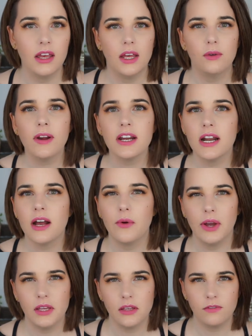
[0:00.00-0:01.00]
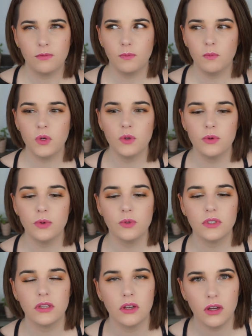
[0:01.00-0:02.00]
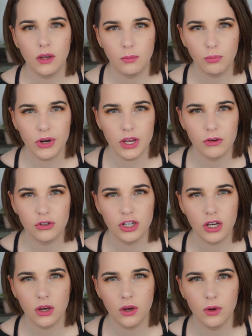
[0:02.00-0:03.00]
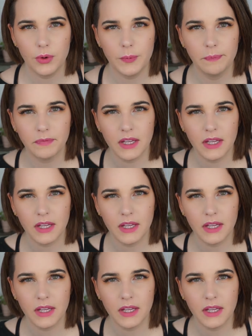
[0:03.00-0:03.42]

And right now I use the Briogeo,